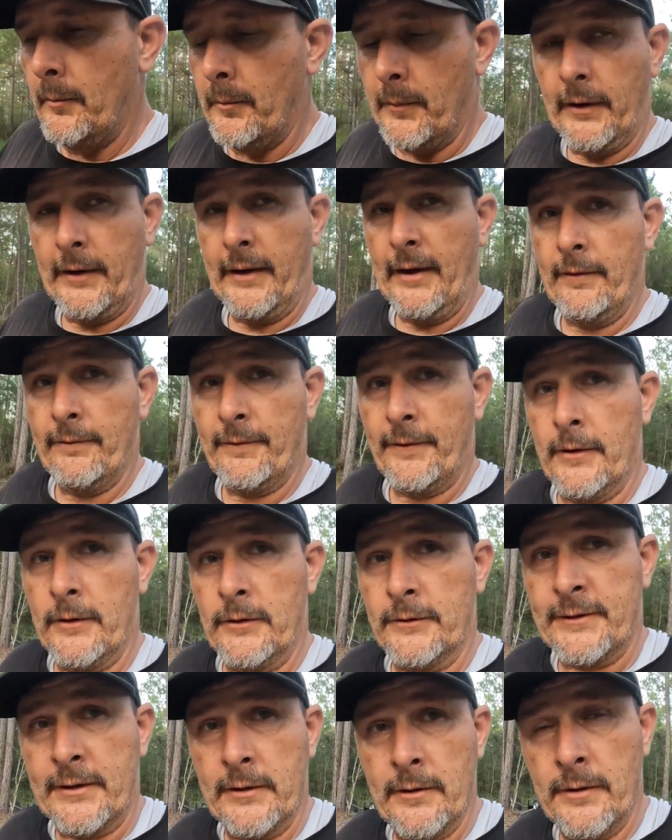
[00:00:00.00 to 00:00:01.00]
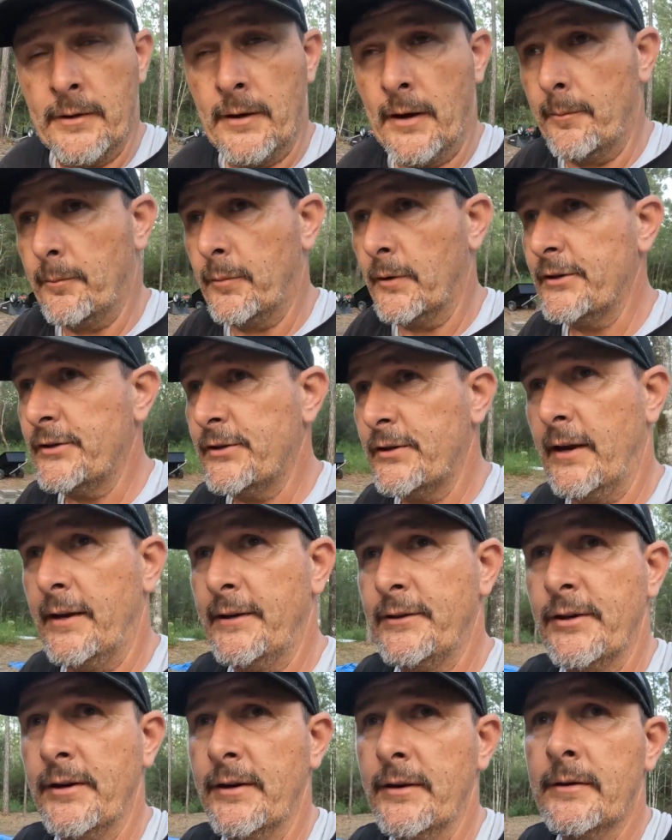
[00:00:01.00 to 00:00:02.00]
But again, folks, I
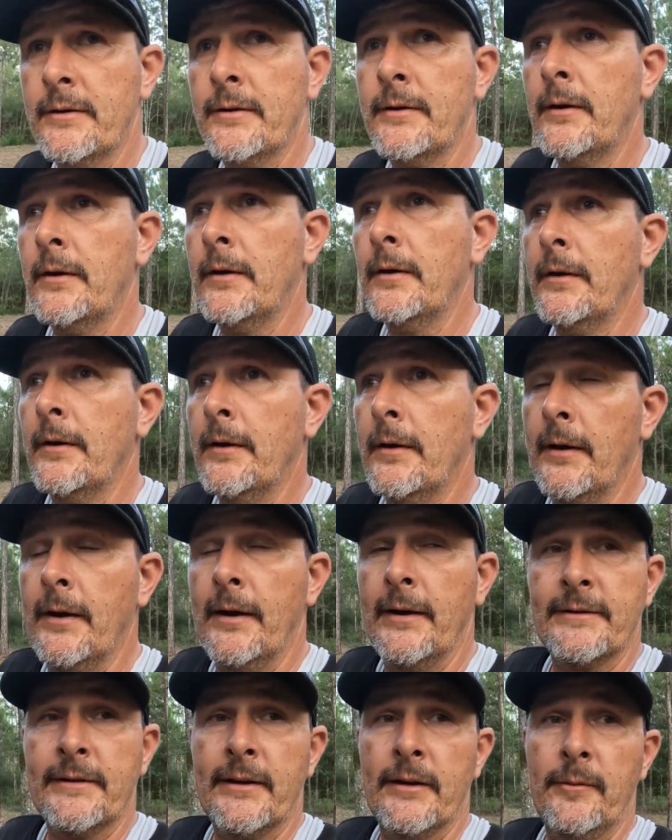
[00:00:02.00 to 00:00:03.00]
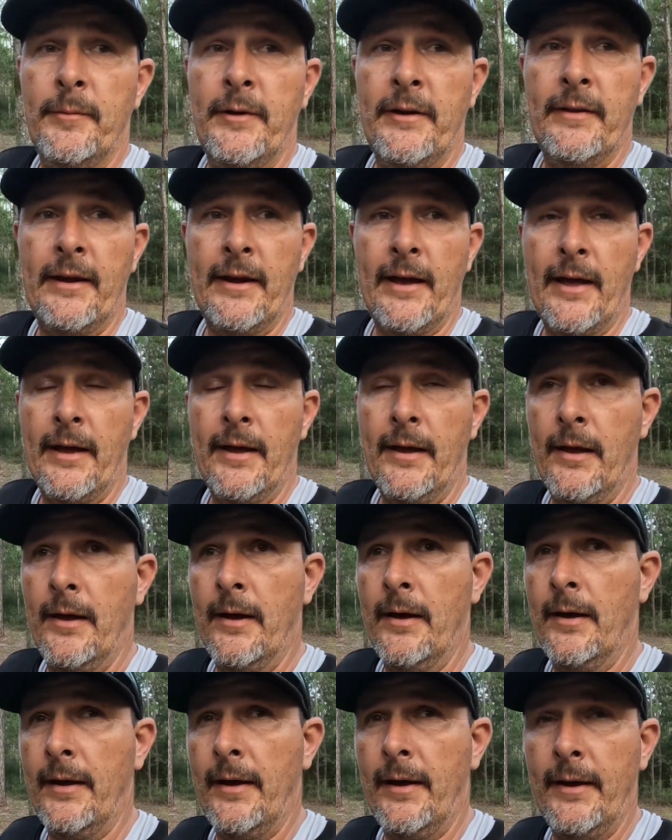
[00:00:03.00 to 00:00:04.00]
appreciate you. It's going to be the
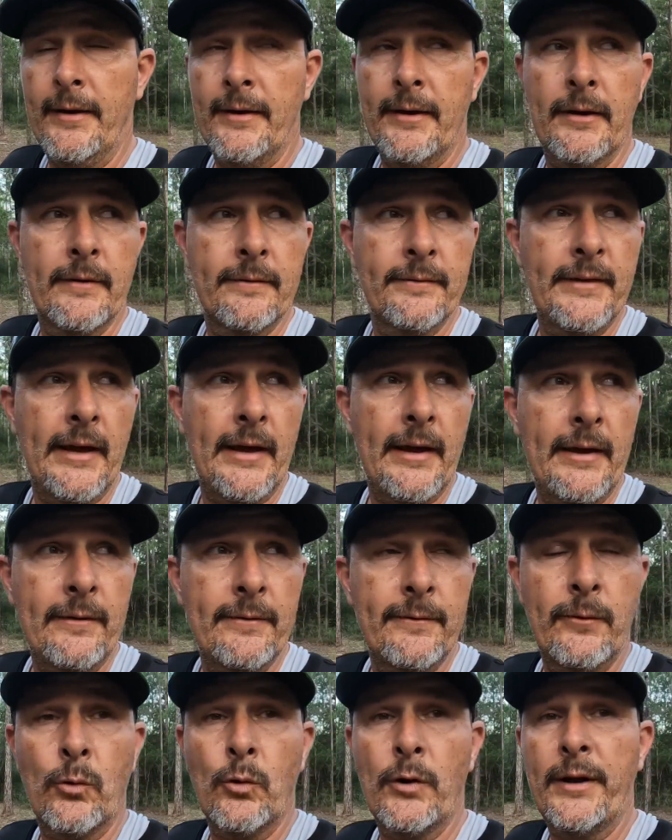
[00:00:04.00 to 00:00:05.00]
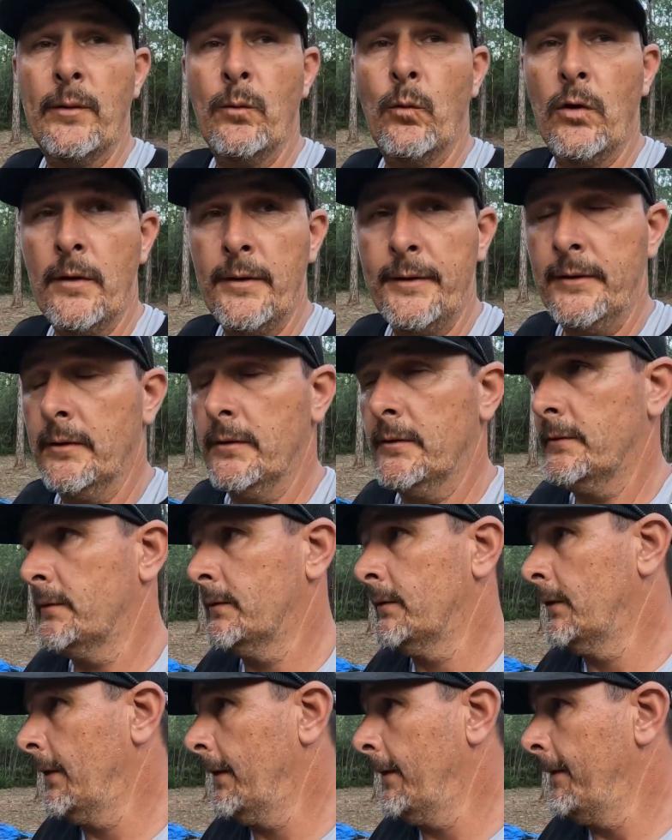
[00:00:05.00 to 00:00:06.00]
end of day 41,
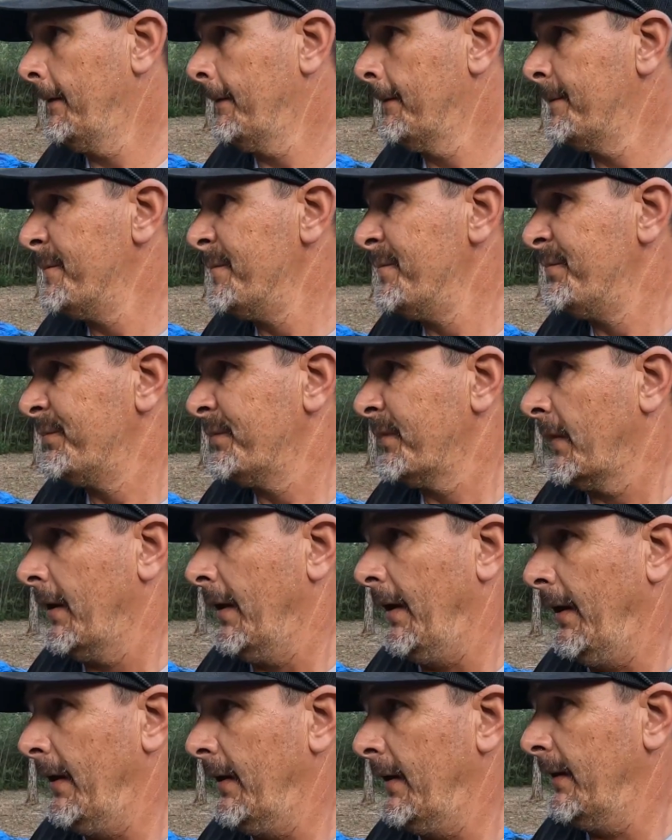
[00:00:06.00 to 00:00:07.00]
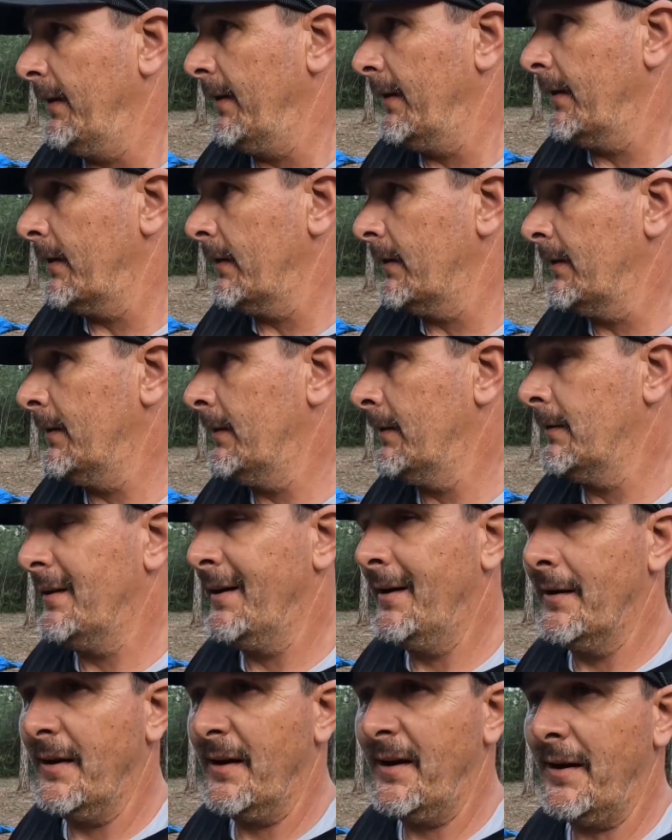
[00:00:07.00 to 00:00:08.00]
and as
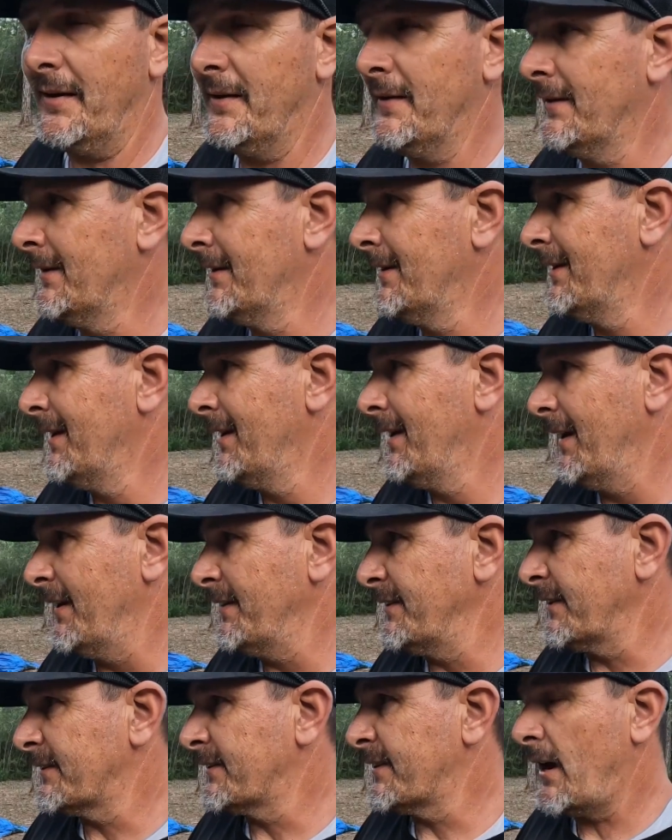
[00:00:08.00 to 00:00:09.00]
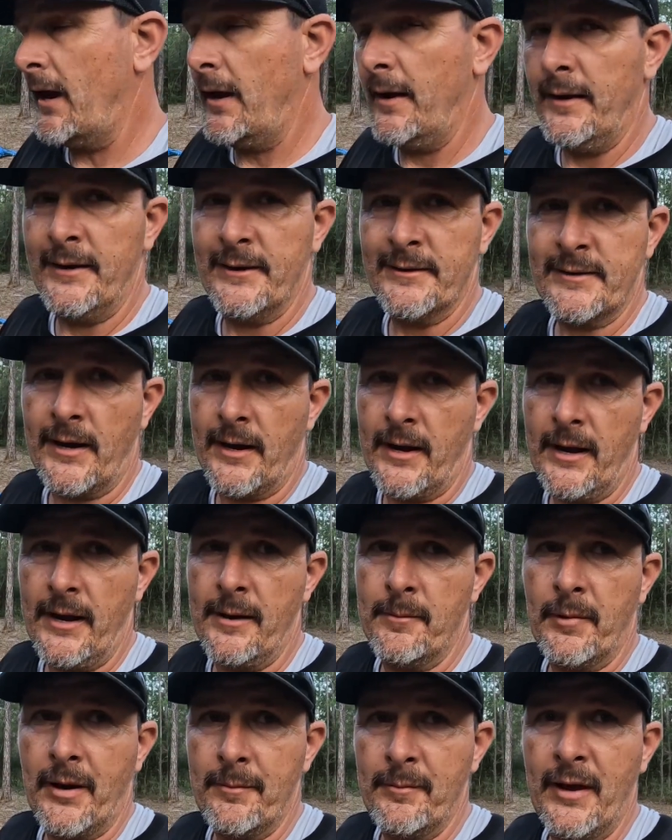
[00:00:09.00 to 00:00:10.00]
excited as I
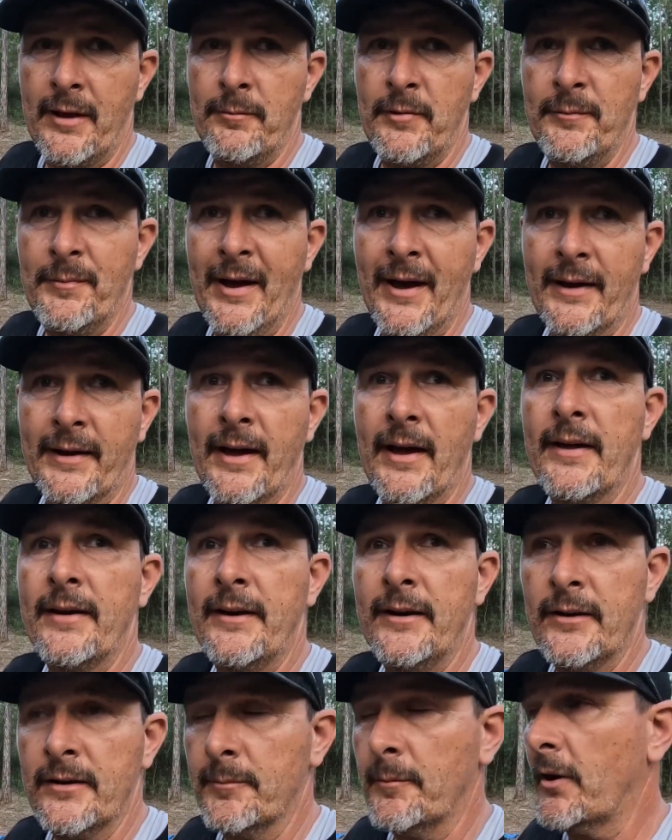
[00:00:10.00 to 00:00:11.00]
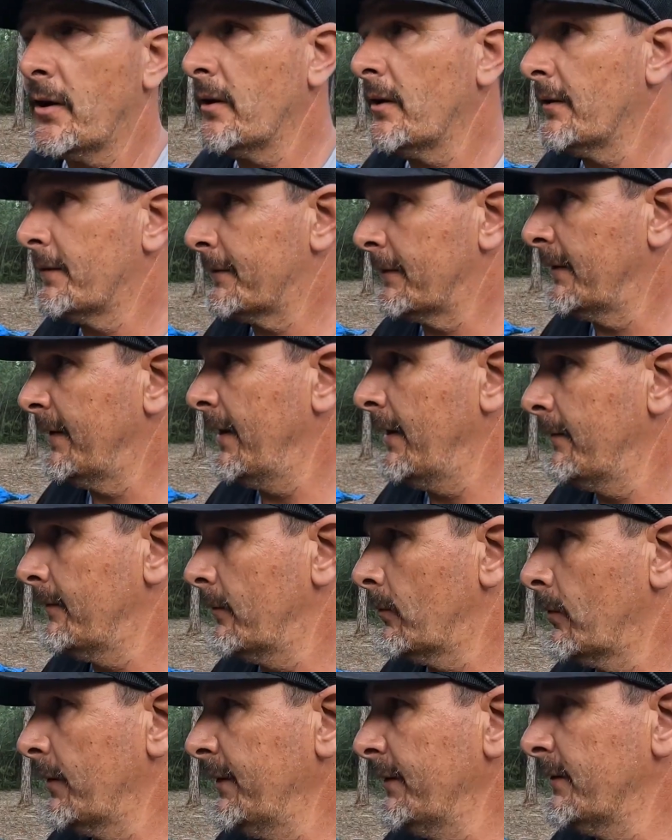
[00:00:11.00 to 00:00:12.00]
am, I may be back out here tomorrow for day
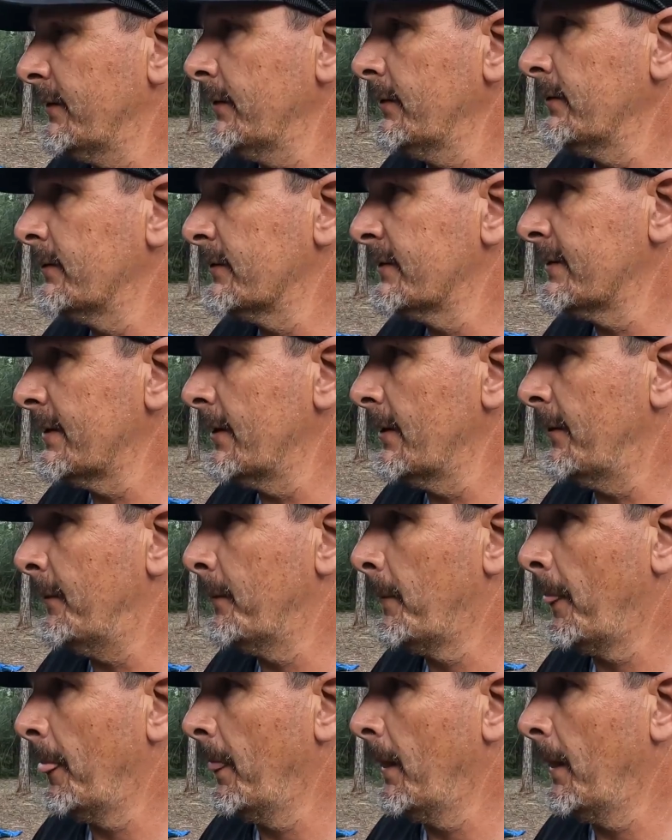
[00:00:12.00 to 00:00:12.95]
42. So